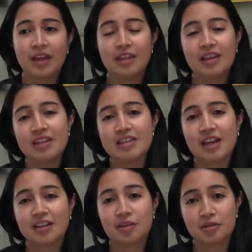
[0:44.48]
Thing is
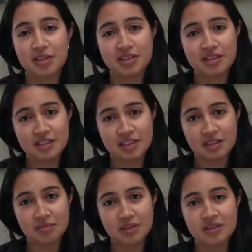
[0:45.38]
that current
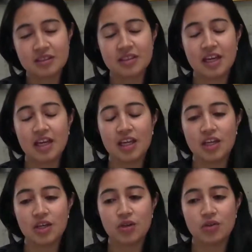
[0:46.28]
systems, they
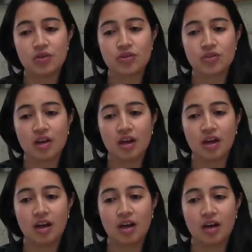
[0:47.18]
use
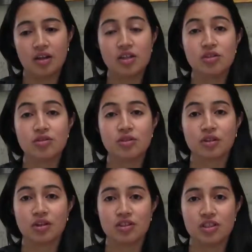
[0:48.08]
neutral
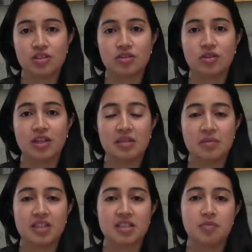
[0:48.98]
conditions, so that
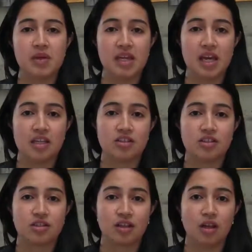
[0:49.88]
means
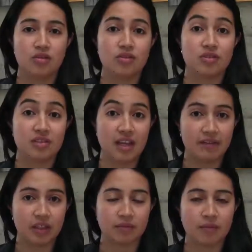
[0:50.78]
pH close to
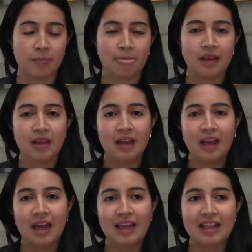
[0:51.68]
7.
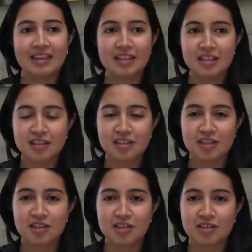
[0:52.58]
And at these
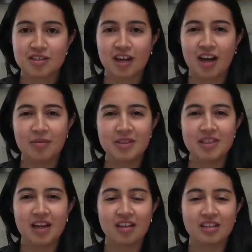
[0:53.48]
conditions, carbon
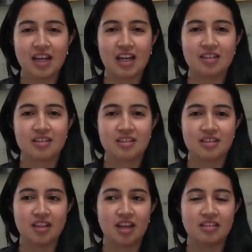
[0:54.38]
dioxide
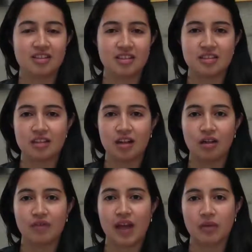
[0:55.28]
does not
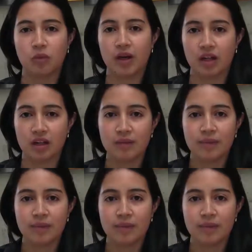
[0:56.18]
dissolve that well.